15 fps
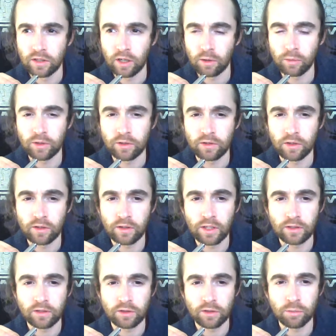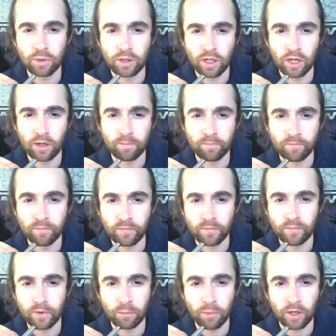And when you know this, you become
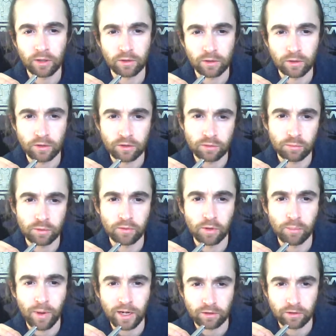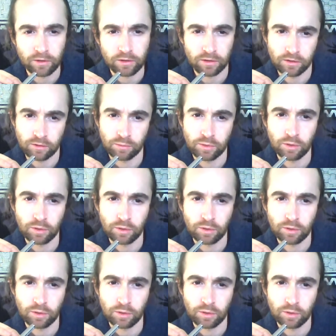the microcosm of the macrocosm.